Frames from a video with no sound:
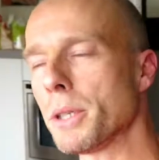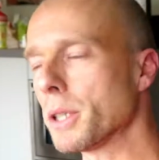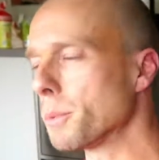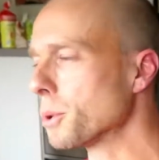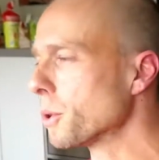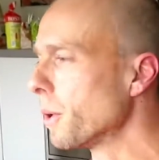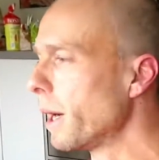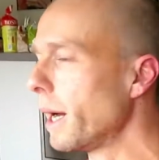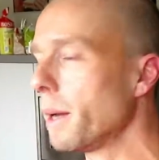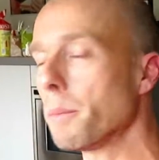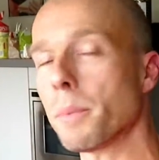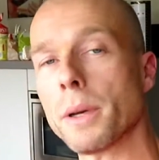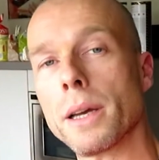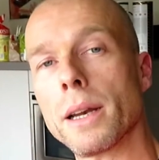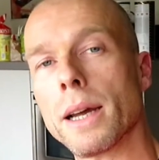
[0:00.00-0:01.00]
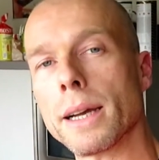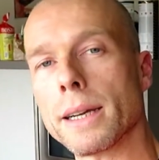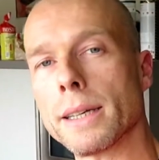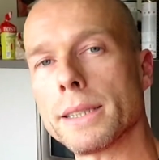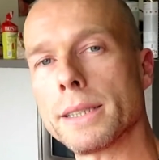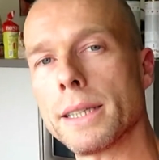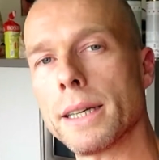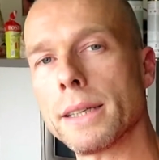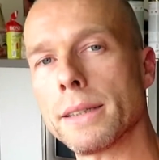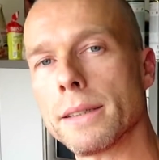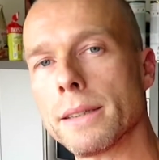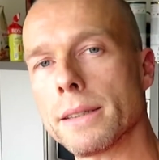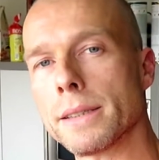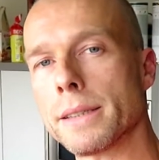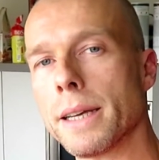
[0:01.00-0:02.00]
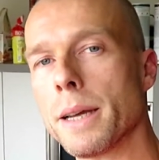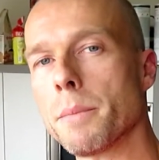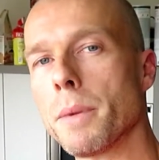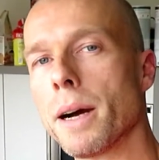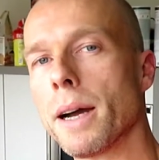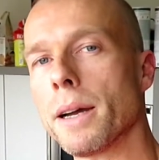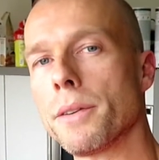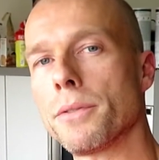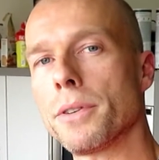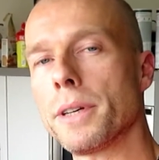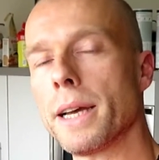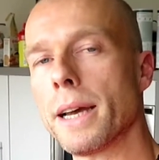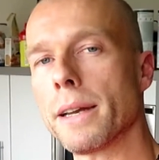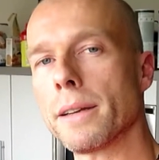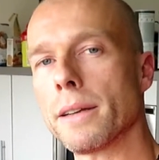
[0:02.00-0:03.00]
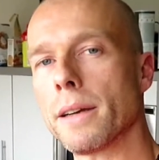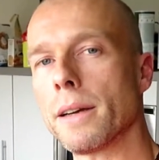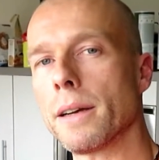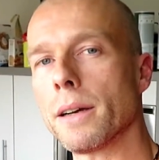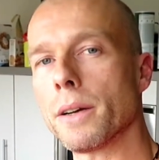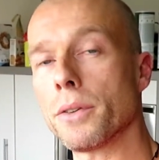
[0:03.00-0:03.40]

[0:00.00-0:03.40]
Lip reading: subscribe, and like I said, stand by for that